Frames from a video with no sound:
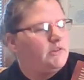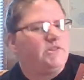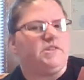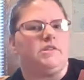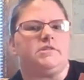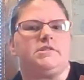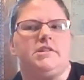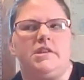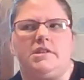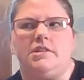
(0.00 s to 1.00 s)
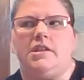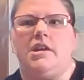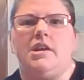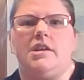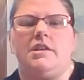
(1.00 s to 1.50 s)
Now, sin
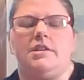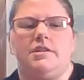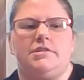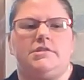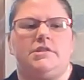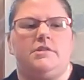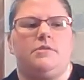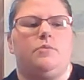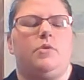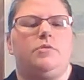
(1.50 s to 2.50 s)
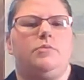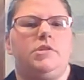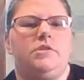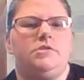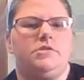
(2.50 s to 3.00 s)
is when
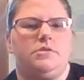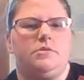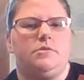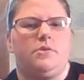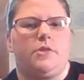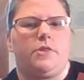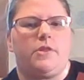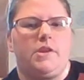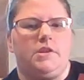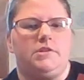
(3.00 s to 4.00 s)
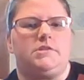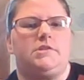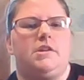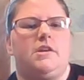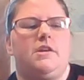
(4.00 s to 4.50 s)
we do
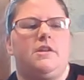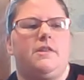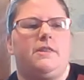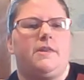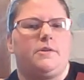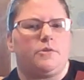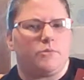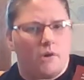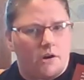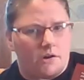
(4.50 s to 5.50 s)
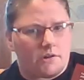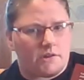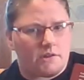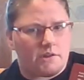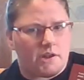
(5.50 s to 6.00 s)
things that are wrong,
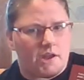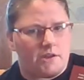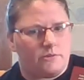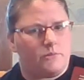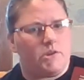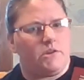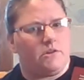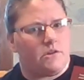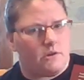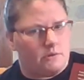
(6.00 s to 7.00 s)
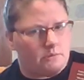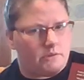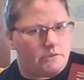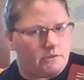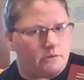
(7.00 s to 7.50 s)
and we know
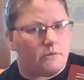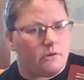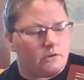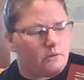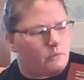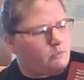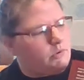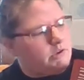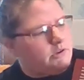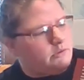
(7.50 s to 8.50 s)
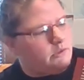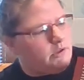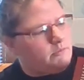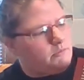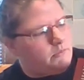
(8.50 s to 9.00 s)
that they're wrong when we do
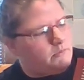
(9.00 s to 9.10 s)
them.